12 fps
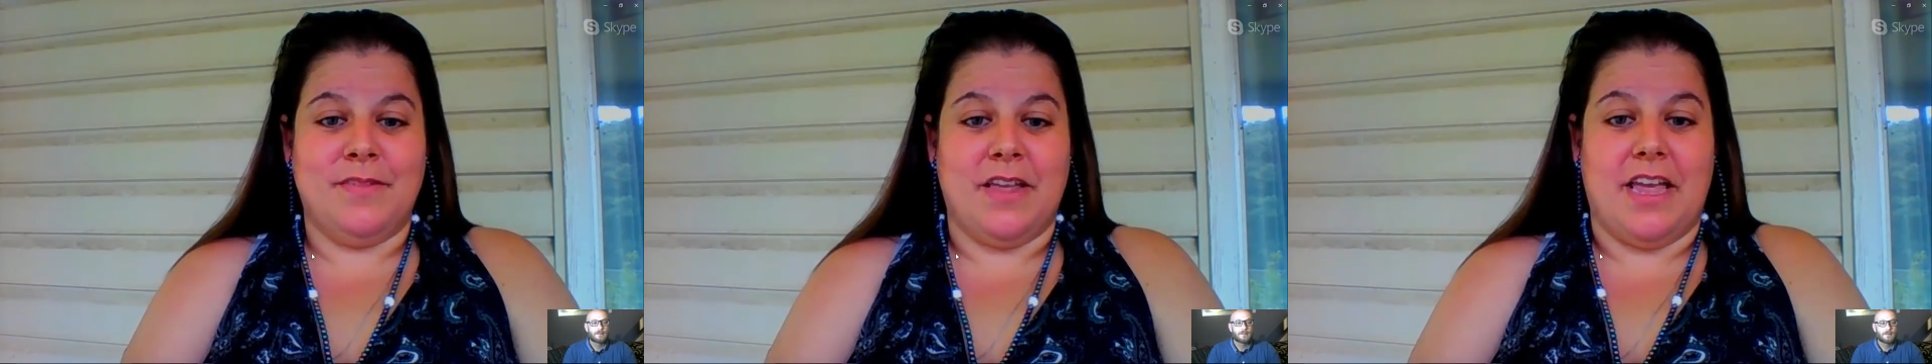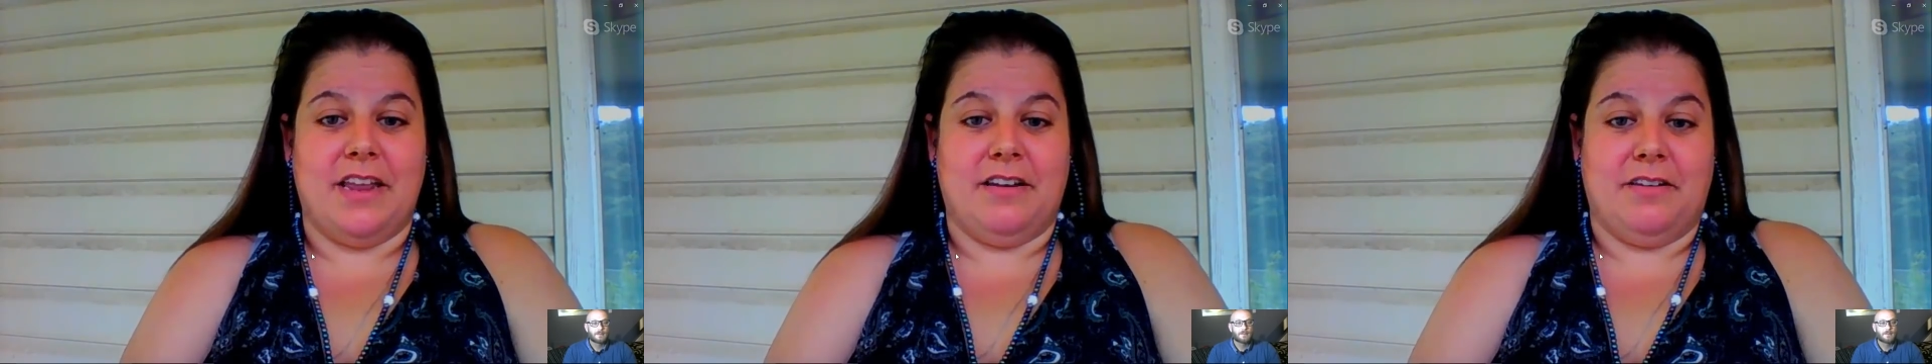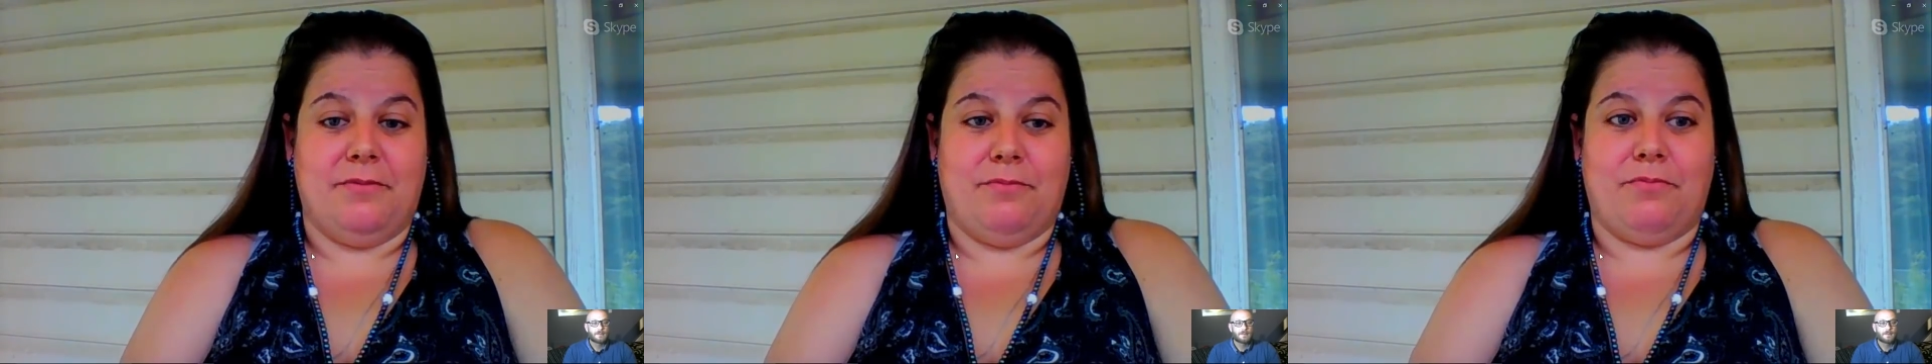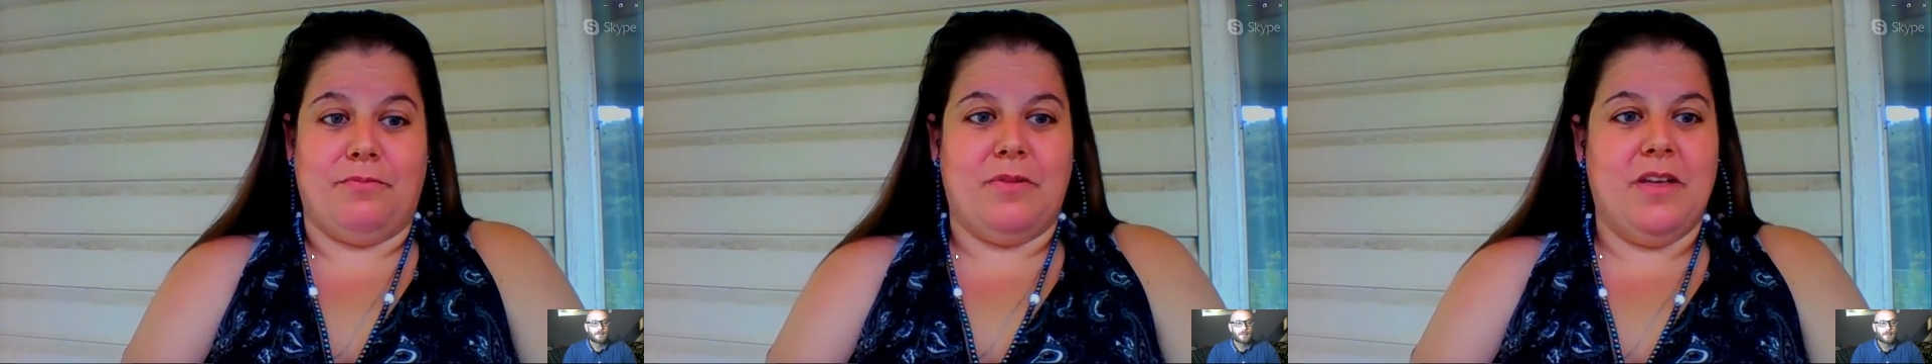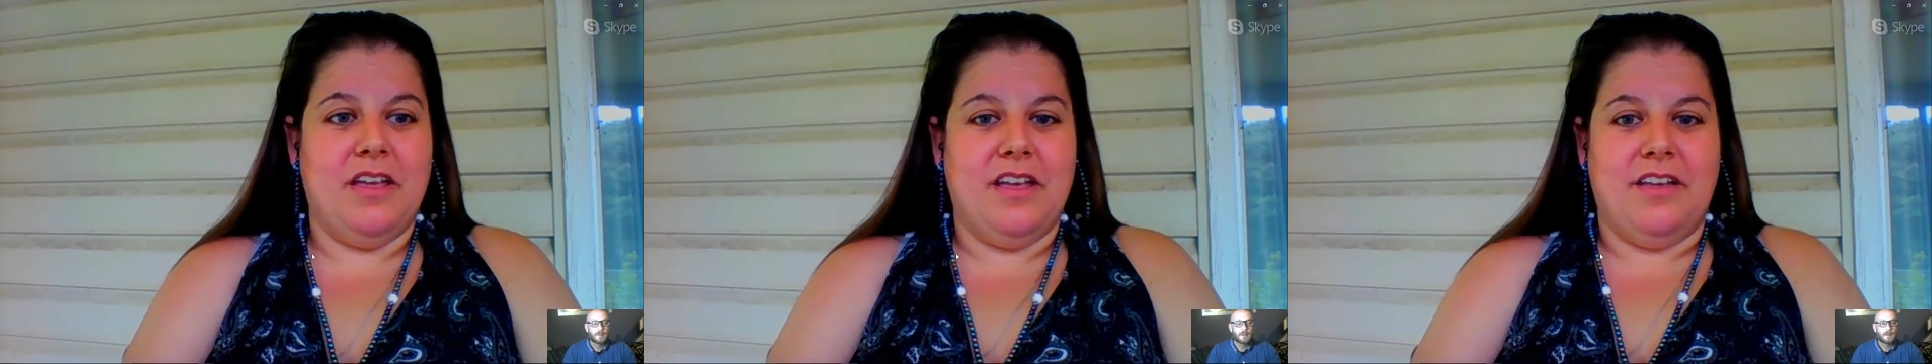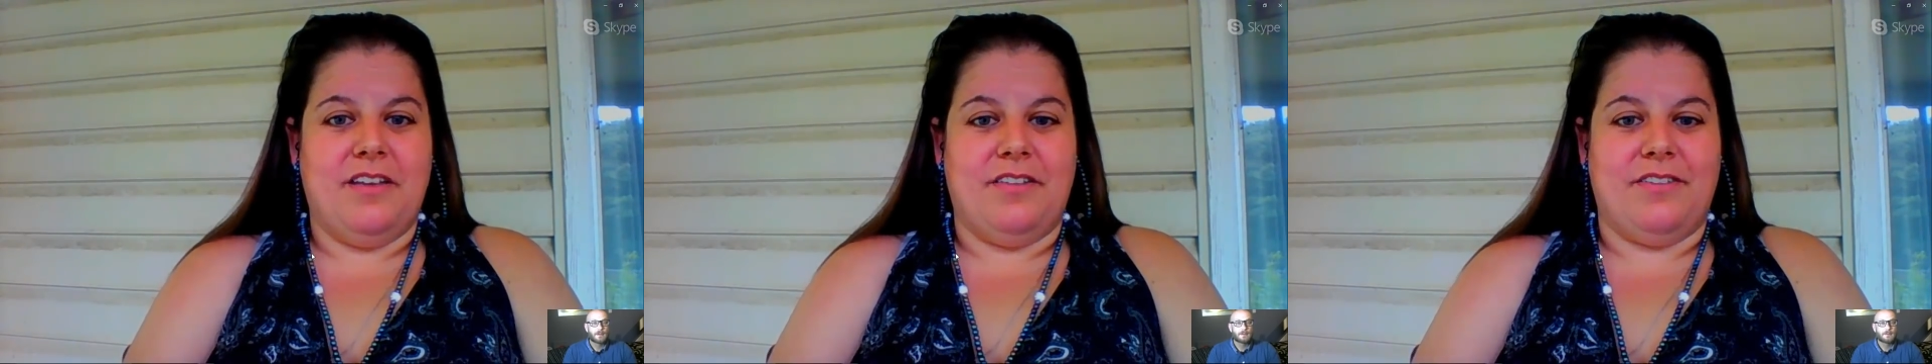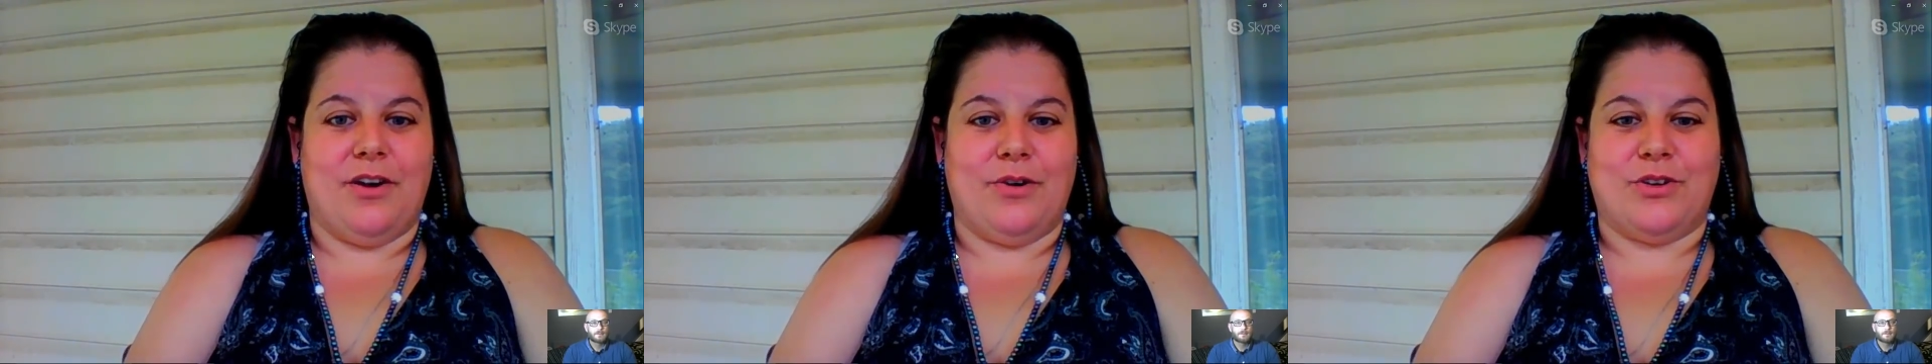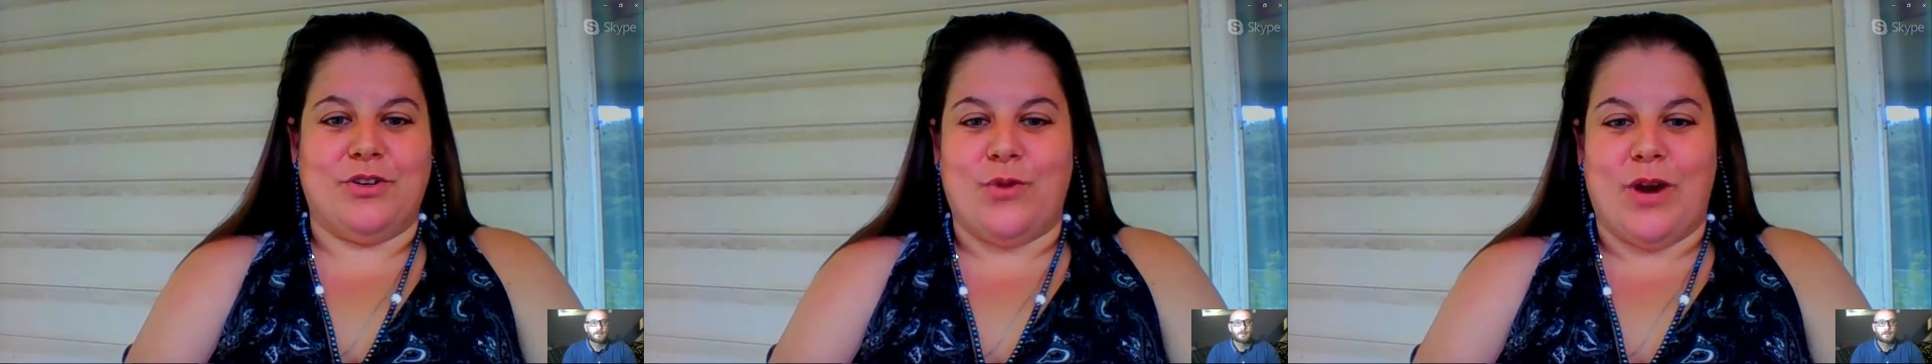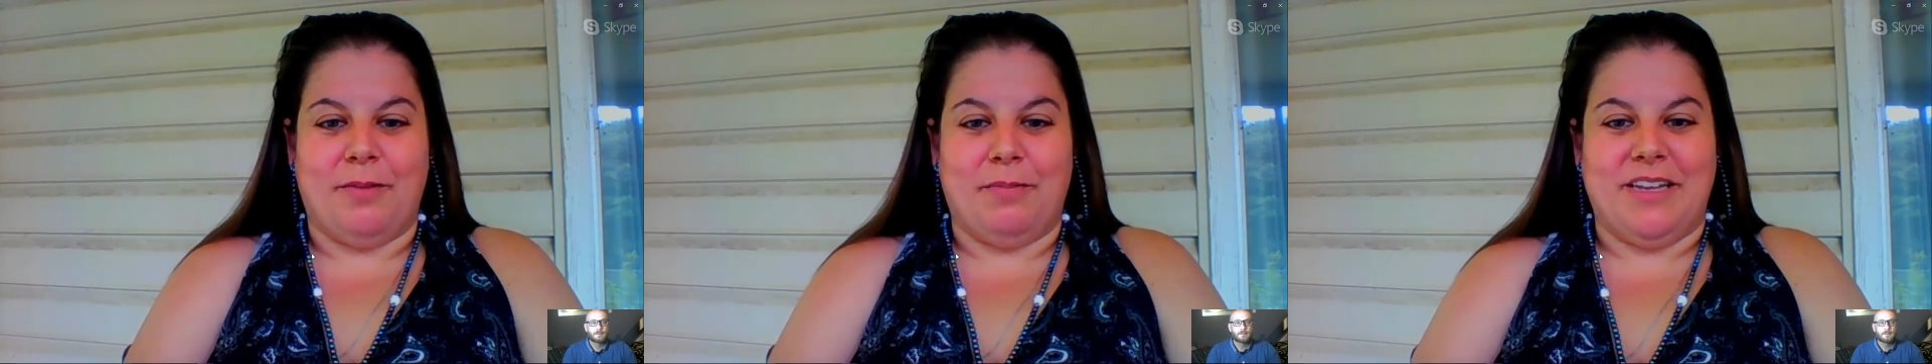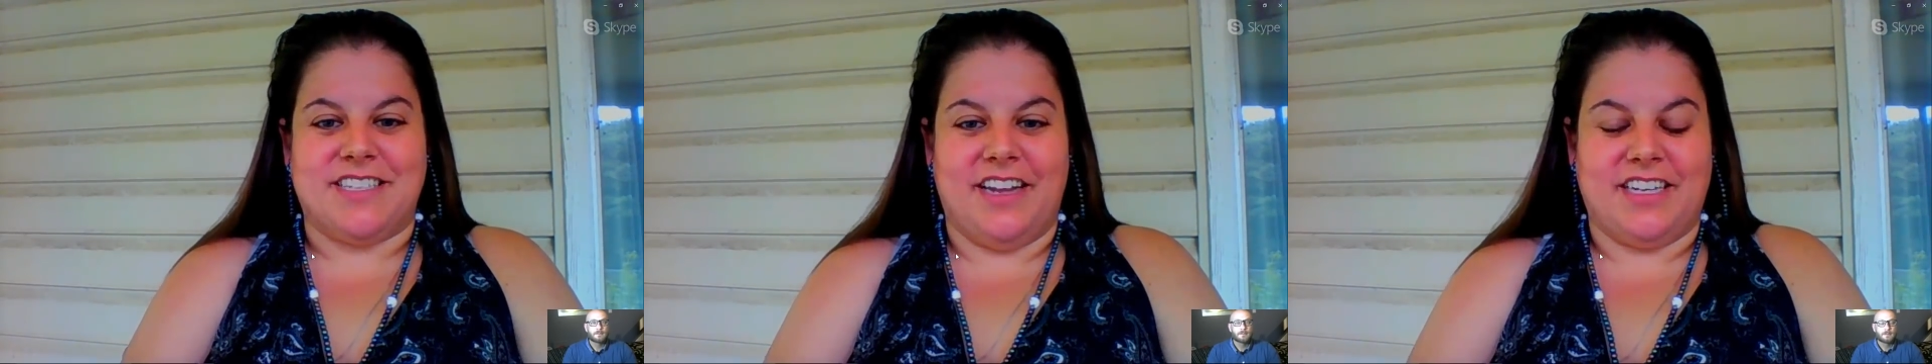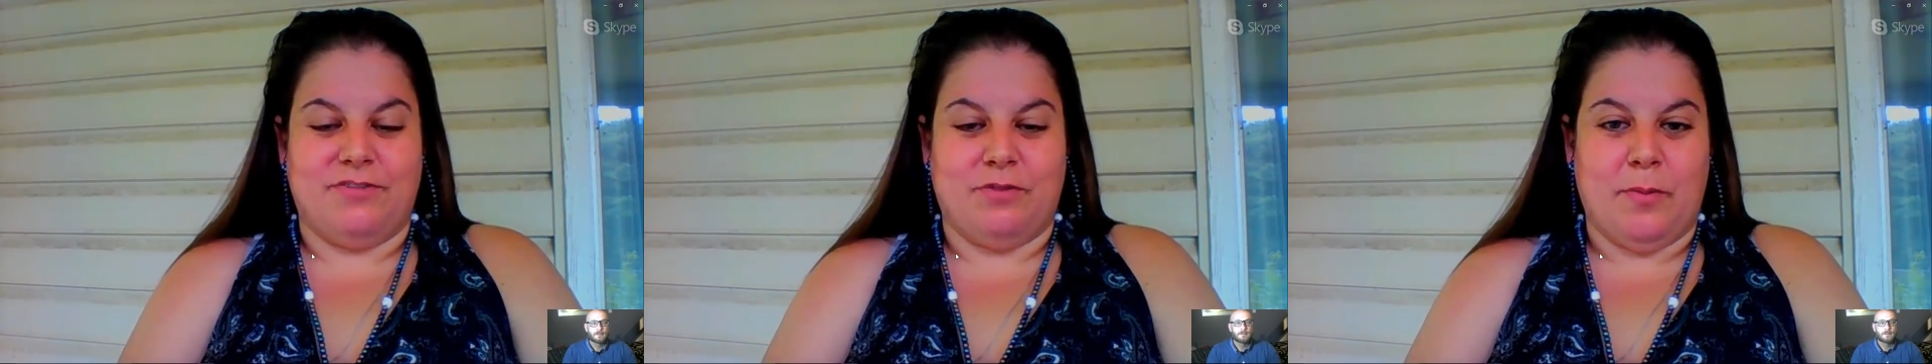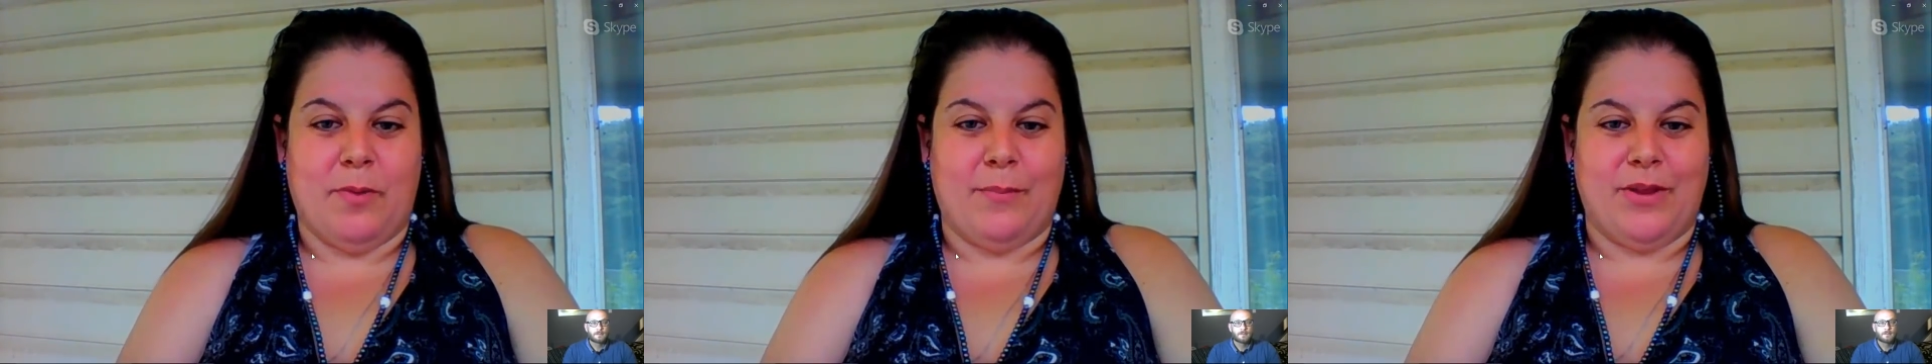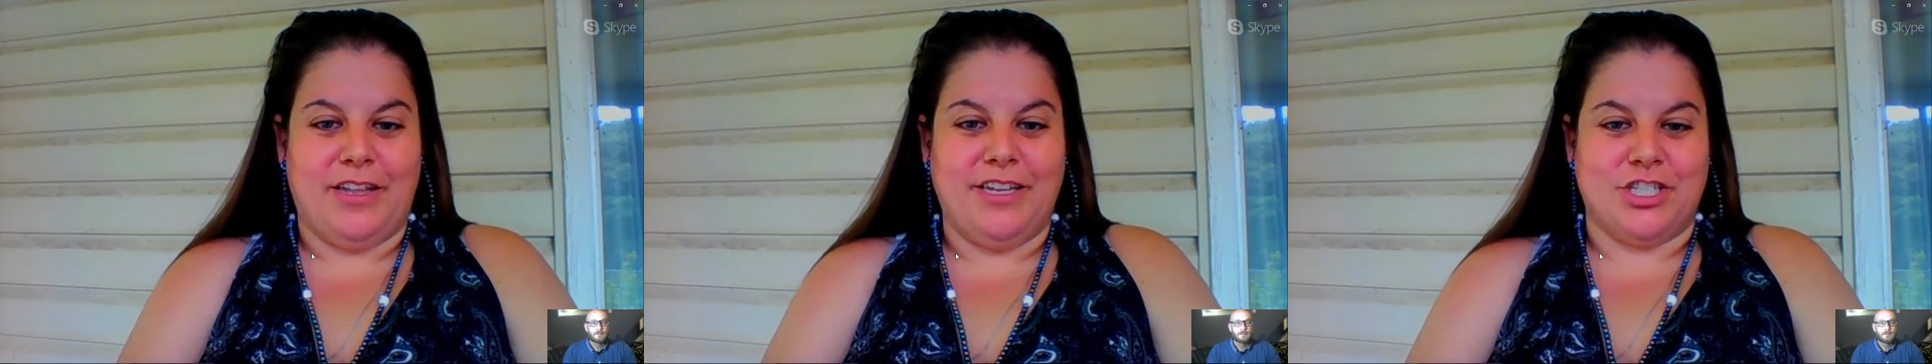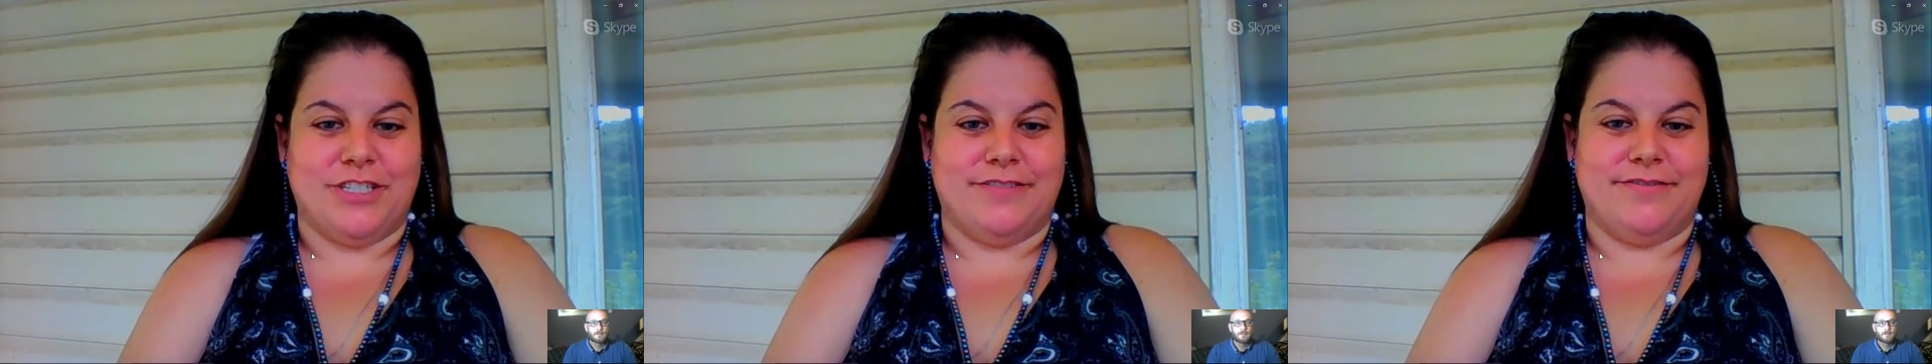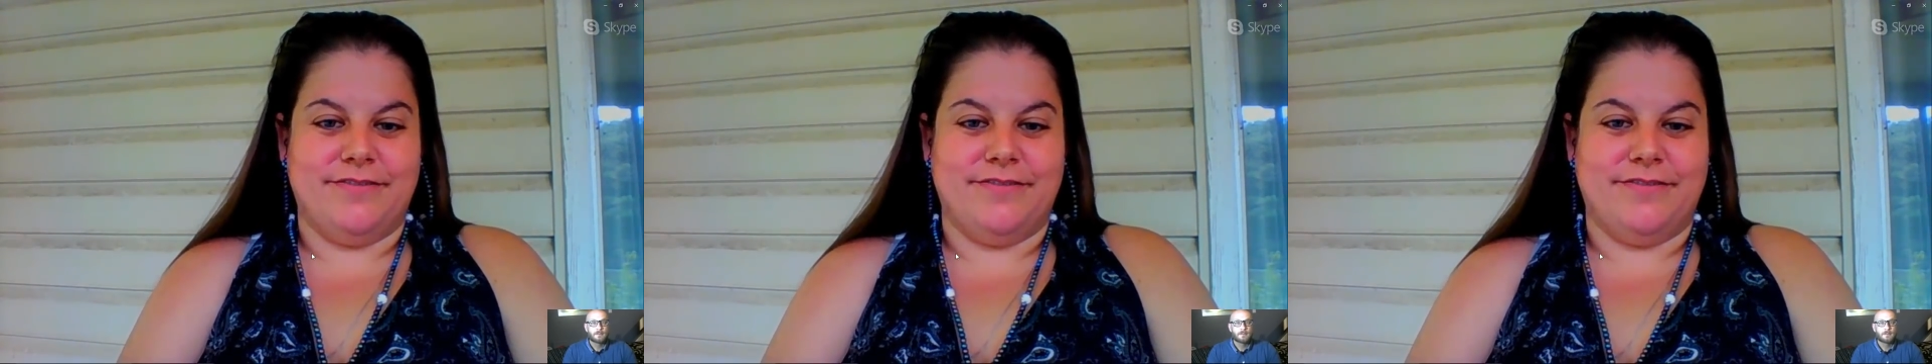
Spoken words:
and they're just randomly selected from the population.